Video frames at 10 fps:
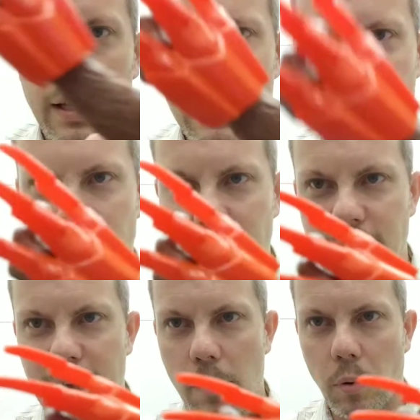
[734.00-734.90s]
is that they
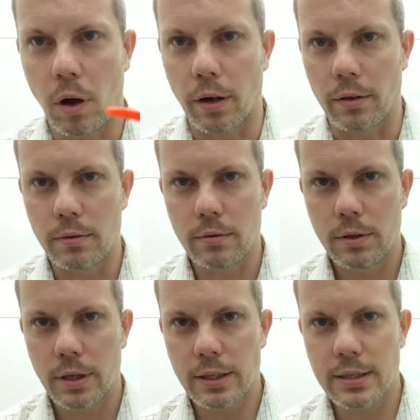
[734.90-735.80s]
snap on.
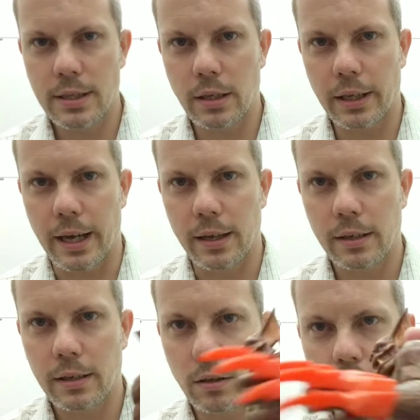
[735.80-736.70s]
And see, look at
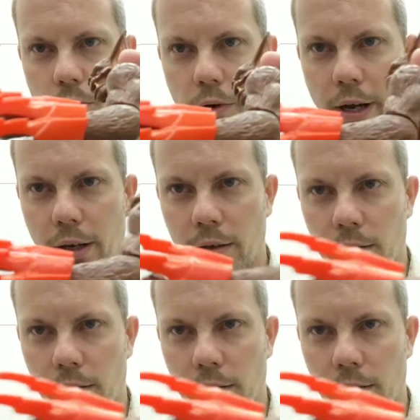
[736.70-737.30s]
that. Looks great.